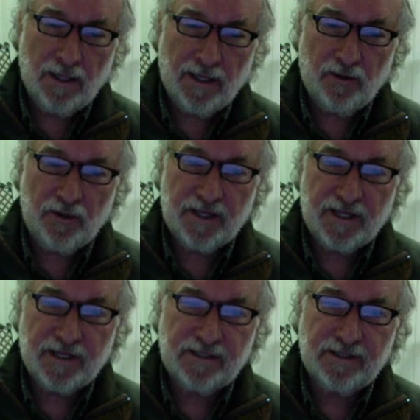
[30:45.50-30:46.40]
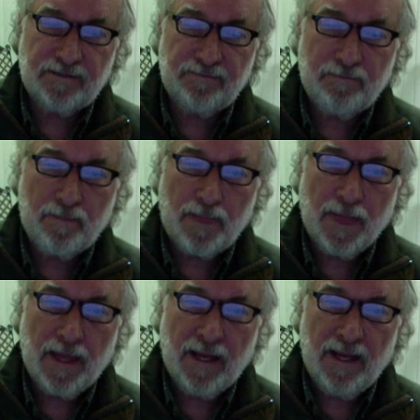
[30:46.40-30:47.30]
And look at this.
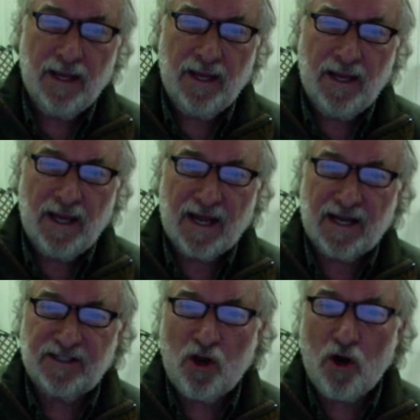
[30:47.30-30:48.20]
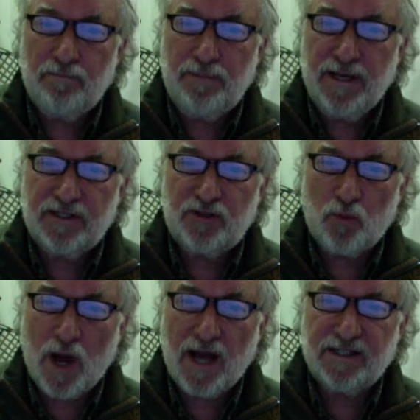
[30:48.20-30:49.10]
And I saw a beast
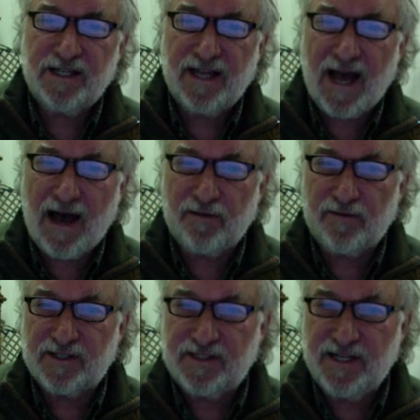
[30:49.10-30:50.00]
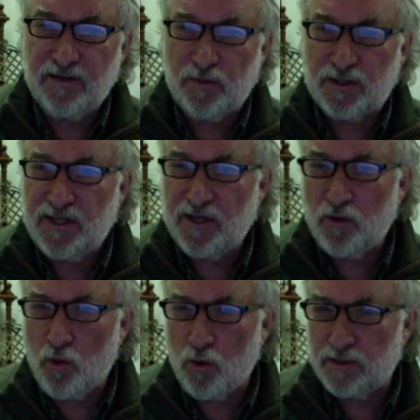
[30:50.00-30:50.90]
rising out of the sea with 10
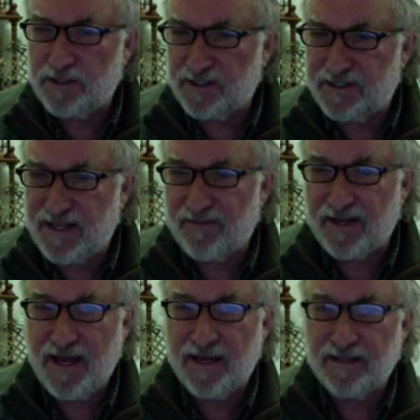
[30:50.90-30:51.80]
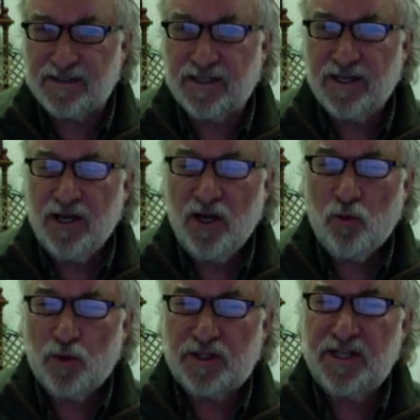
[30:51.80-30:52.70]
horns and 7 heads,
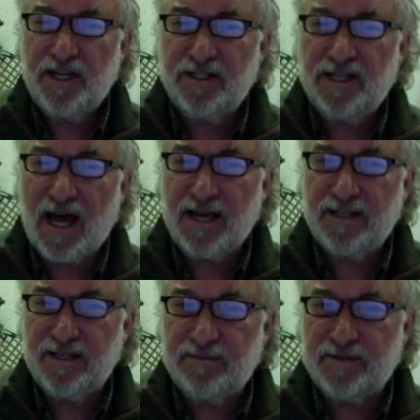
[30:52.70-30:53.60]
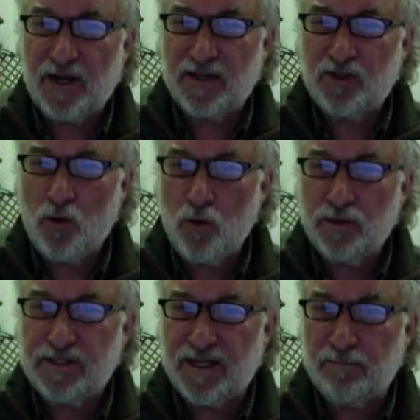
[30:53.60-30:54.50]
with 10 diadems on its
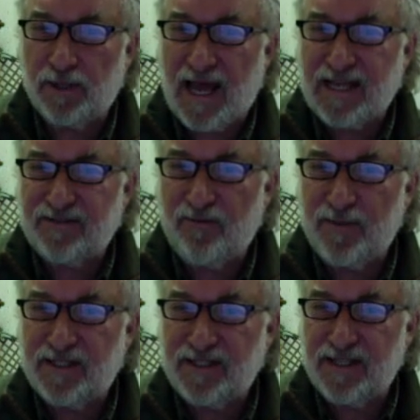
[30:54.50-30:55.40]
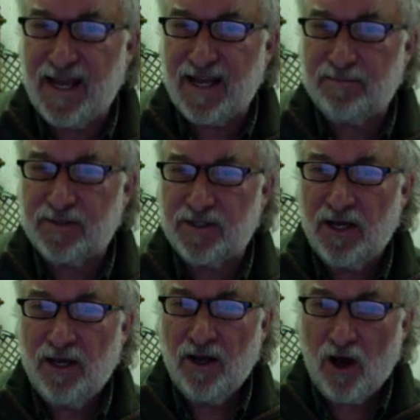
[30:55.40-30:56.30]
horns and blasphemous names
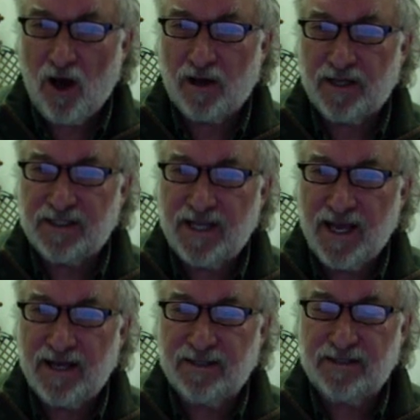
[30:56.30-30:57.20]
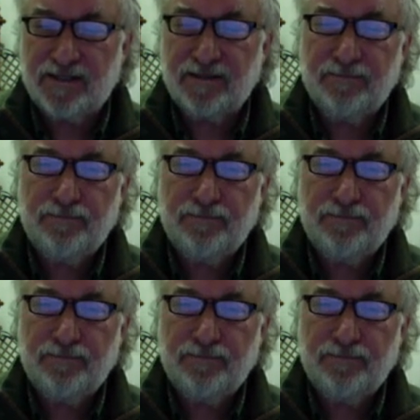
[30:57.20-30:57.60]
on its heads.